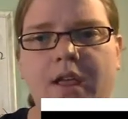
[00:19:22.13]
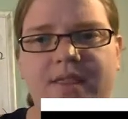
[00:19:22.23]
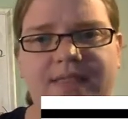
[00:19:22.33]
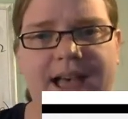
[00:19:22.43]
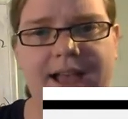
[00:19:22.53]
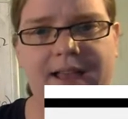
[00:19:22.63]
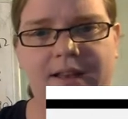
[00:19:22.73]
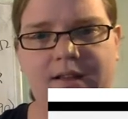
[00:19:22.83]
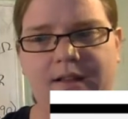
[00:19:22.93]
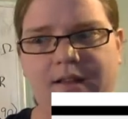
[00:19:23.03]
that
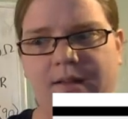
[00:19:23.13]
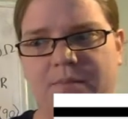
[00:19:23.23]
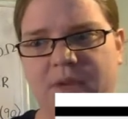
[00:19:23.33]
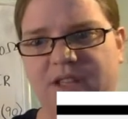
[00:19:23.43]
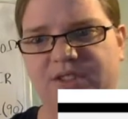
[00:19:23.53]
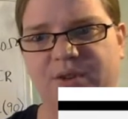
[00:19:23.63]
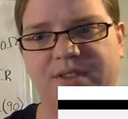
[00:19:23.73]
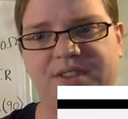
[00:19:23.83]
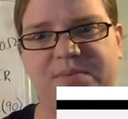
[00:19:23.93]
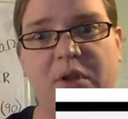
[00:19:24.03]
means you get
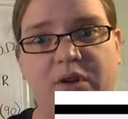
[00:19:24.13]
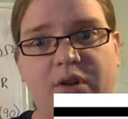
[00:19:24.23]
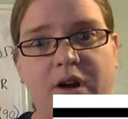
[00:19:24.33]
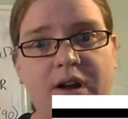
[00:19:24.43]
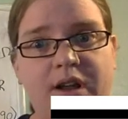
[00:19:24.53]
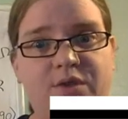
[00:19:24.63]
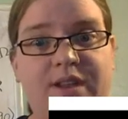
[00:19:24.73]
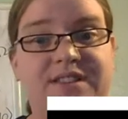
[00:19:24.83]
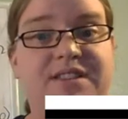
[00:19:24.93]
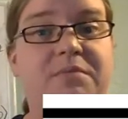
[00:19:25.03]
the smaller current, you
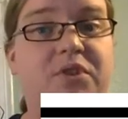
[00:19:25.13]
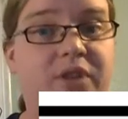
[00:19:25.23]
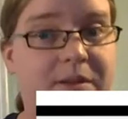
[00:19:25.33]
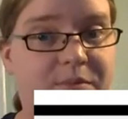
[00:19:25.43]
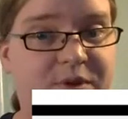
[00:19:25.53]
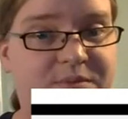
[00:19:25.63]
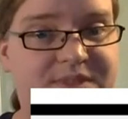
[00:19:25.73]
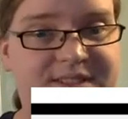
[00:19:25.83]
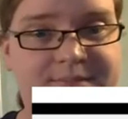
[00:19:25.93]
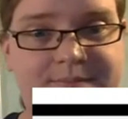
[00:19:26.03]
get dimmer light
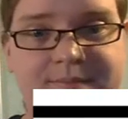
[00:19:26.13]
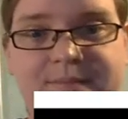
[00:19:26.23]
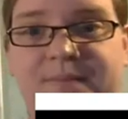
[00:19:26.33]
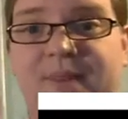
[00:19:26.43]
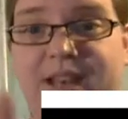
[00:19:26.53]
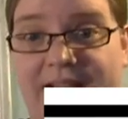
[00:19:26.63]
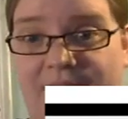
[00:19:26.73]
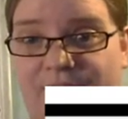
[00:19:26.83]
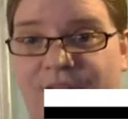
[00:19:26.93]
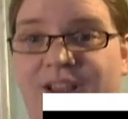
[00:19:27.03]
bulbs.
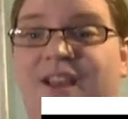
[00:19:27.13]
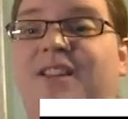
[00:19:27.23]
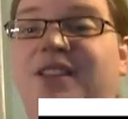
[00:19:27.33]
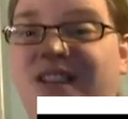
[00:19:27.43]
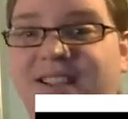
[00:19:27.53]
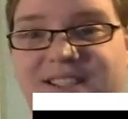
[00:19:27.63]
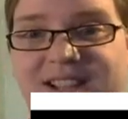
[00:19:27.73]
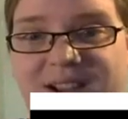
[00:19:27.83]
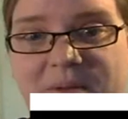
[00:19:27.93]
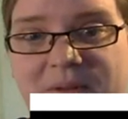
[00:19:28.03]
Now, let's
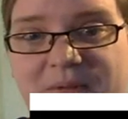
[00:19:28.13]
talk about